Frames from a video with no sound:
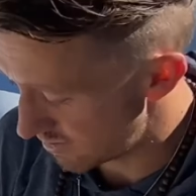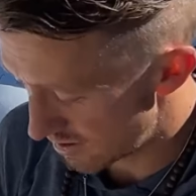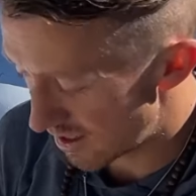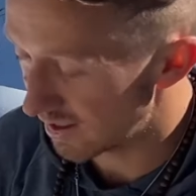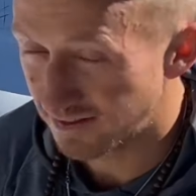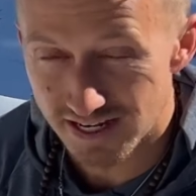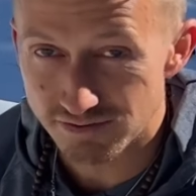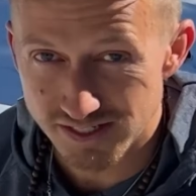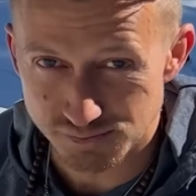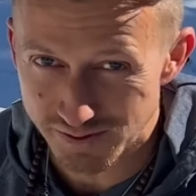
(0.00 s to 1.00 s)
Uh, dive
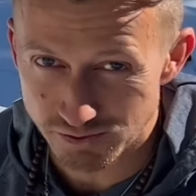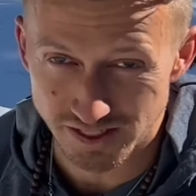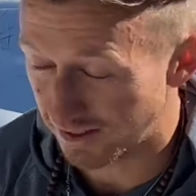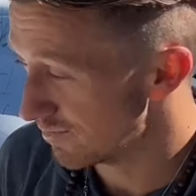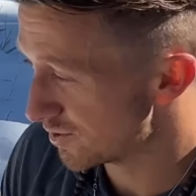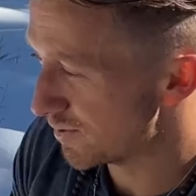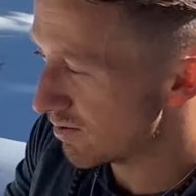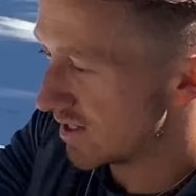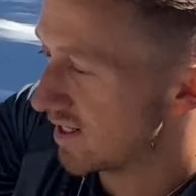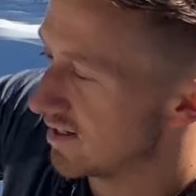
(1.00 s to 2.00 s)
into speed reading. Speed
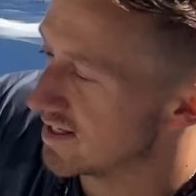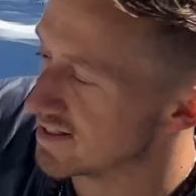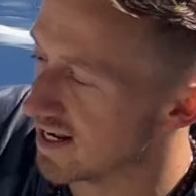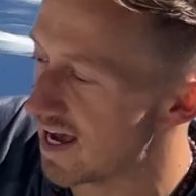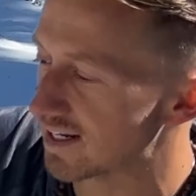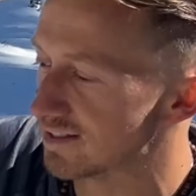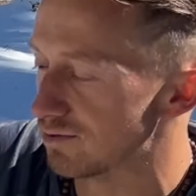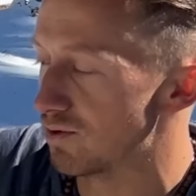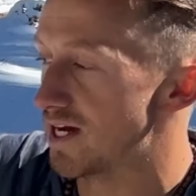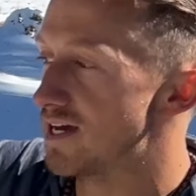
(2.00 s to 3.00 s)
reading is an
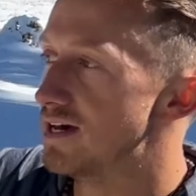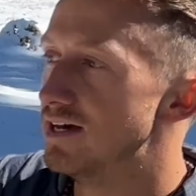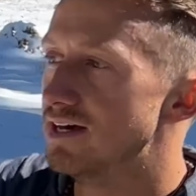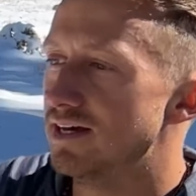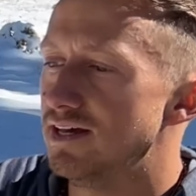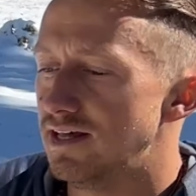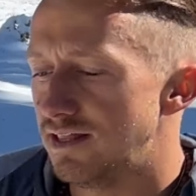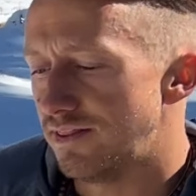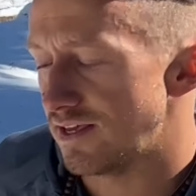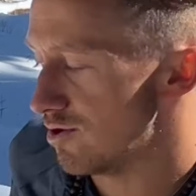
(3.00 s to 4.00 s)
excellent way
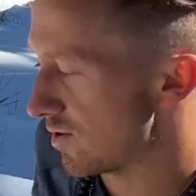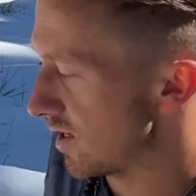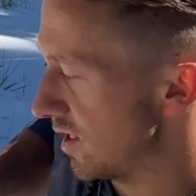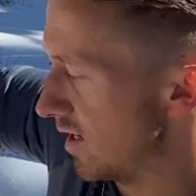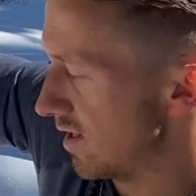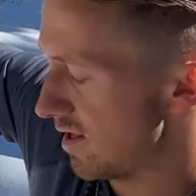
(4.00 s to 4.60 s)
that you can